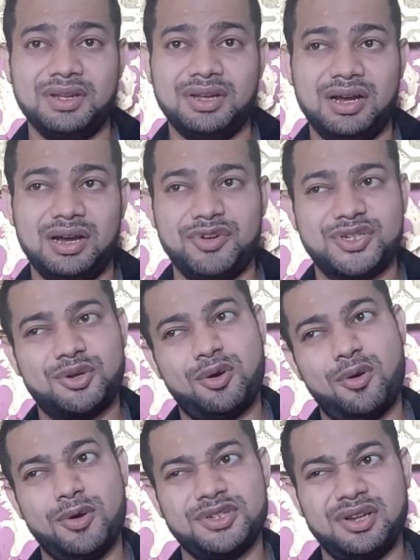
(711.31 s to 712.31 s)
which
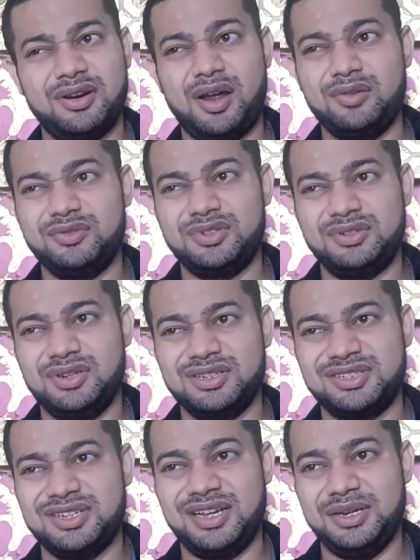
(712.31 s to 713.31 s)
costs around, let's
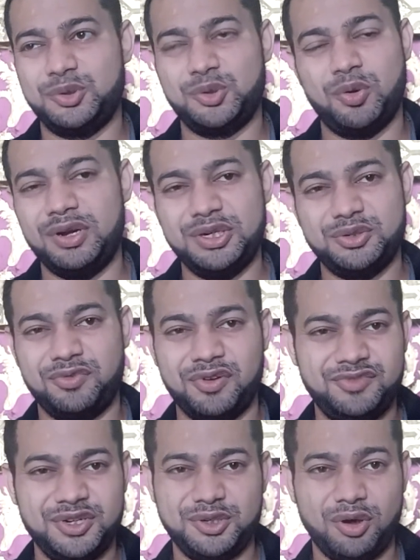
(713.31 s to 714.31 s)
say, $20 to
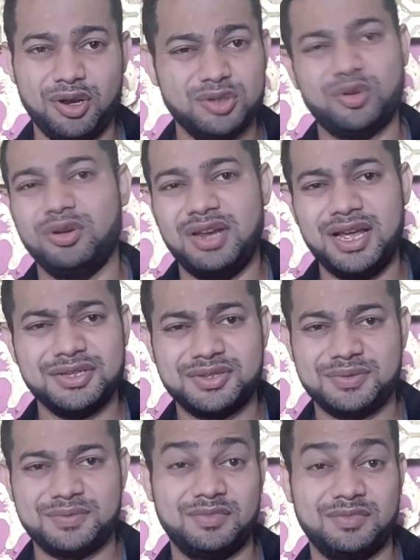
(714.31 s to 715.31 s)
$50 or
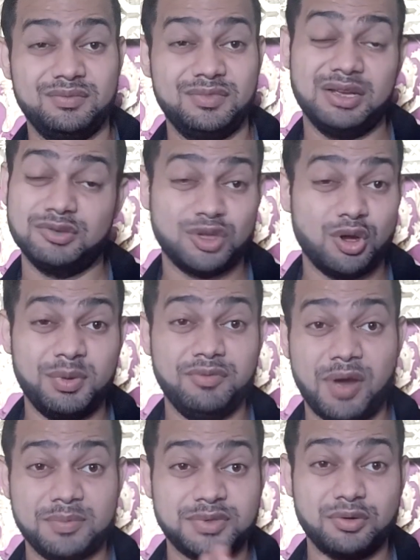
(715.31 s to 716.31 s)
less. There are so many
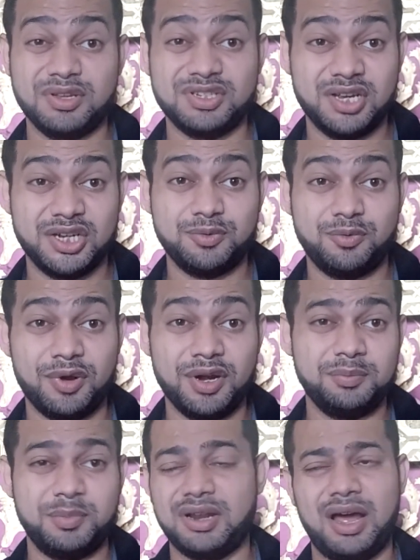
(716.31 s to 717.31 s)
websites you can search for
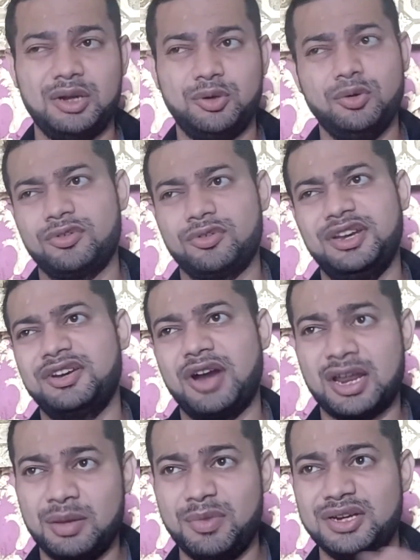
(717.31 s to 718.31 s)
it, but I don't really
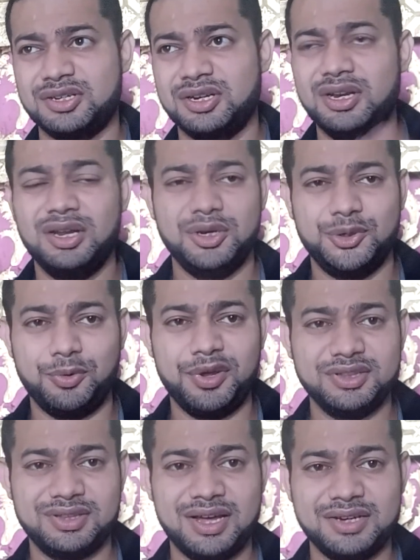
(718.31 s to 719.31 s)
recommend
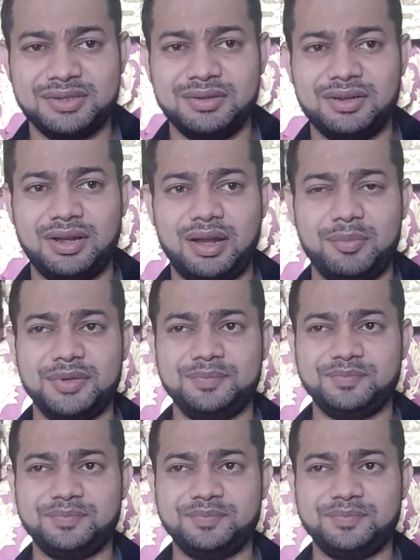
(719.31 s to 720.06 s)
doing that. I mean,